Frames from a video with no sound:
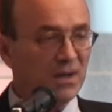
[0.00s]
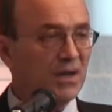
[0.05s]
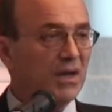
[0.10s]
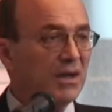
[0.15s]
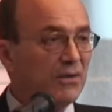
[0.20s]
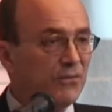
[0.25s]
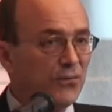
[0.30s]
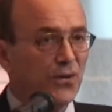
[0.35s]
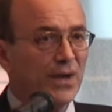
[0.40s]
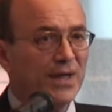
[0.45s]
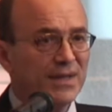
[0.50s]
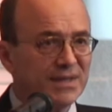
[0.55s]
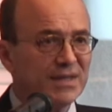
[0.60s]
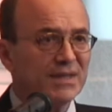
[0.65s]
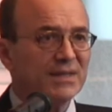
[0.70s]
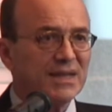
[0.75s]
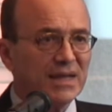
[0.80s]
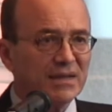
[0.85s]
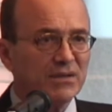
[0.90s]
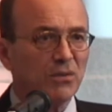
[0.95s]
In France,
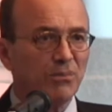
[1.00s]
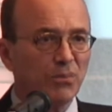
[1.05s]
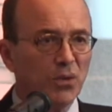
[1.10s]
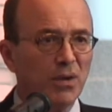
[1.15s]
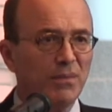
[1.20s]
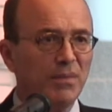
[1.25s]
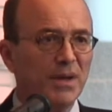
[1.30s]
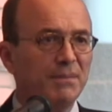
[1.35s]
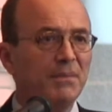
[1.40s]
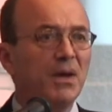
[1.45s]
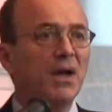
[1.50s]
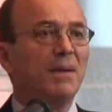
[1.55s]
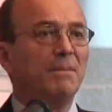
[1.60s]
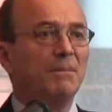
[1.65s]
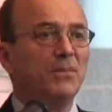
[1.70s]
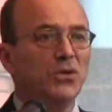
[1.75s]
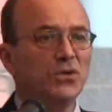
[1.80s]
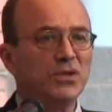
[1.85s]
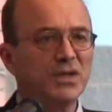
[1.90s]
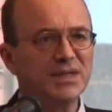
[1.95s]
and that's a problem,
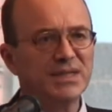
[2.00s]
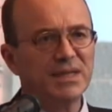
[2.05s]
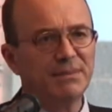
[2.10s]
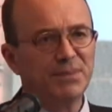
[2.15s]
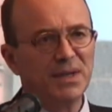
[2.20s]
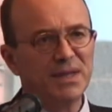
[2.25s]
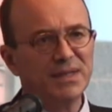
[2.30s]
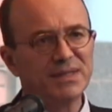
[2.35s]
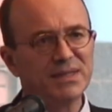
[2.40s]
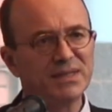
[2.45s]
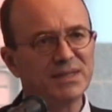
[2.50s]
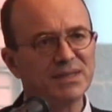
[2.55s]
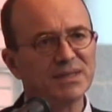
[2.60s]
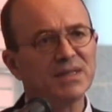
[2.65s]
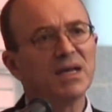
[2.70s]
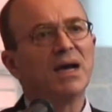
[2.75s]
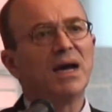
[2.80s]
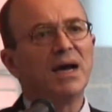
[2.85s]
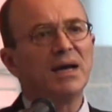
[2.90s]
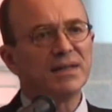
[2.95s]
municipalities
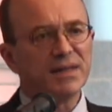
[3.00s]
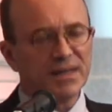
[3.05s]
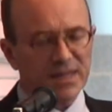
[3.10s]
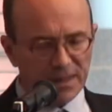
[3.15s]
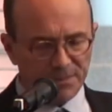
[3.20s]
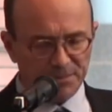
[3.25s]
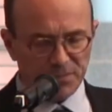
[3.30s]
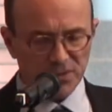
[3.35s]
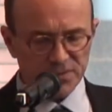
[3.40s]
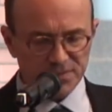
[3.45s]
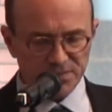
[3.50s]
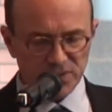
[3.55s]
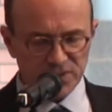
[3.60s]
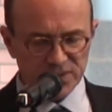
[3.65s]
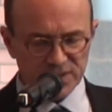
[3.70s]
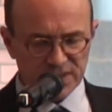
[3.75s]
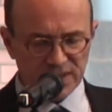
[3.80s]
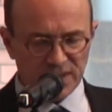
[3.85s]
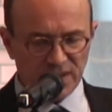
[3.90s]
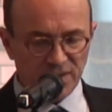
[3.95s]
and
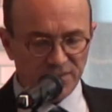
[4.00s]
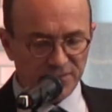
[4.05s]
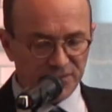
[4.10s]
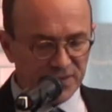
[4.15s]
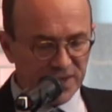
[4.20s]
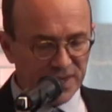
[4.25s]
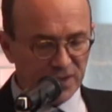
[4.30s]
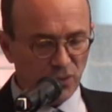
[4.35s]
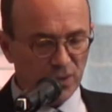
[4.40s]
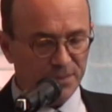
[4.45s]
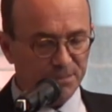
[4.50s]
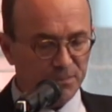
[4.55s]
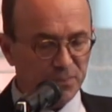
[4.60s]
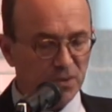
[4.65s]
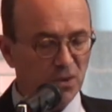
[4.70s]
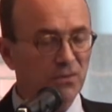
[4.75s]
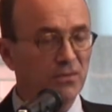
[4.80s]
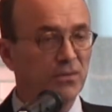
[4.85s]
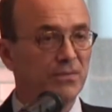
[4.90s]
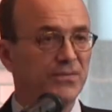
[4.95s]
departments are very
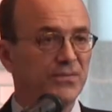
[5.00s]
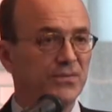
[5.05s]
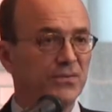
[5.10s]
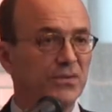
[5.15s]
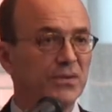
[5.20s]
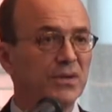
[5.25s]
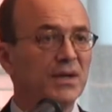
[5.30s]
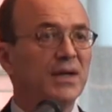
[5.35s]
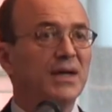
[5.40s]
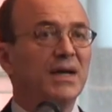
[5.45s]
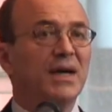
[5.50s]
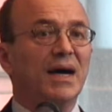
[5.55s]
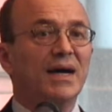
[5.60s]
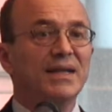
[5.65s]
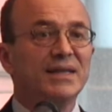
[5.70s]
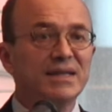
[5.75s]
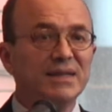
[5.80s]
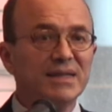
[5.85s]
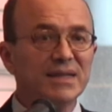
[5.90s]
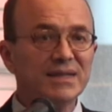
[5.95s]
powerful,
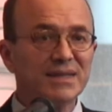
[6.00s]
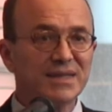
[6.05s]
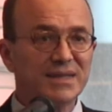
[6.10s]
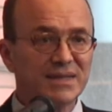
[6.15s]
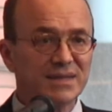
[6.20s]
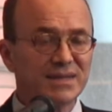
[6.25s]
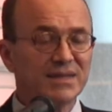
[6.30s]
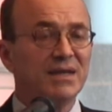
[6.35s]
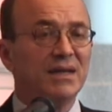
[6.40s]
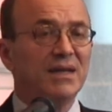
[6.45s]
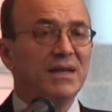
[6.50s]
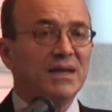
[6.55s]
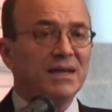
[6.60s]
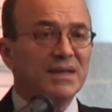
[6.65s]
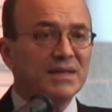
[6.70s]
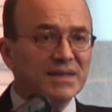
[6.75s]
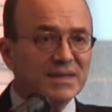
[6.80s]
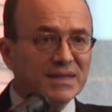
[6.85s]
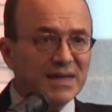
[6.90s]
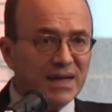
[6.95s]
and it exists
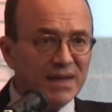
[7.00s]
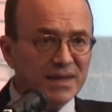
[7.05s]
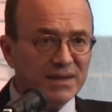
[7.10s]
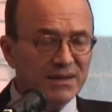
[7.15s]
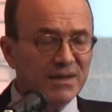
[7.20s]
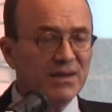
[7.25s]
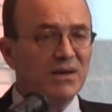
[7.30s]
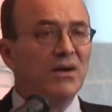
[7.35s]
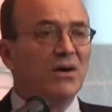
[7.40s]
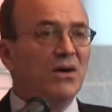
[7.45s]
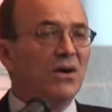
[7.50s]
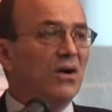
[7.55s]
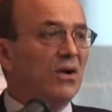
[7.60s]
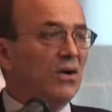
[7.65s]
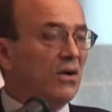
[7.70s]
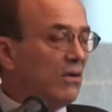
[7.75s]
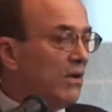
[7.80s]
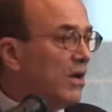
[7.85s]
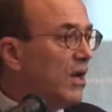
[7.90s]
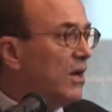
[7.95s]
inside a
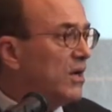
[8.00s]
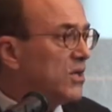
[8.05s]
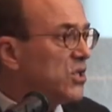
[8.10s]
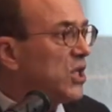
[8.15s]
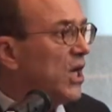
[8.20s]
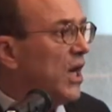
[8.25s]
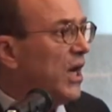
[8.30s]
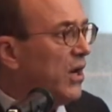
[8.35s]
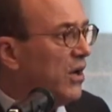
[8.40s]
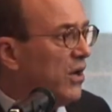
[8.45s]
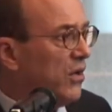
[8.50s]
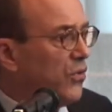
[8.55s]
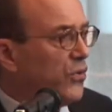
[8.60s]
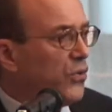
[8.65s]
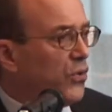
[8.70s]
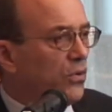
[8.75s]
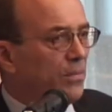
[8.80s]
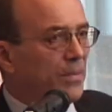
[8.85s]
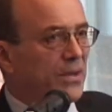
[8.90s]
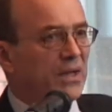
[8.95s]
large
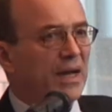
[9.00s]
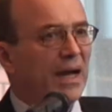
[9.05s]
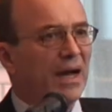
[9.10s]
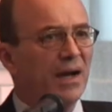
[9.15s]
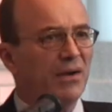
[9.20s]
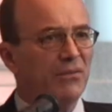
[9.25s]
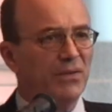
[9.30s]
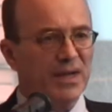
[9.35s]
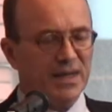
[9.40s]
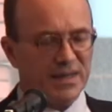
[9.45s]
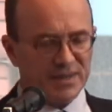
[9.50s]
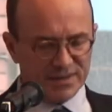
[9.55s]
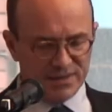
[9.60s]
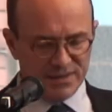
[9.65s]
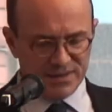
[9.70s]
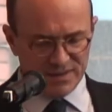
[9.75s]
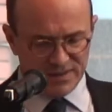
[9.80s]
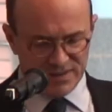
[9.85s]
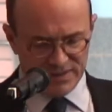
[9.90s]
urban area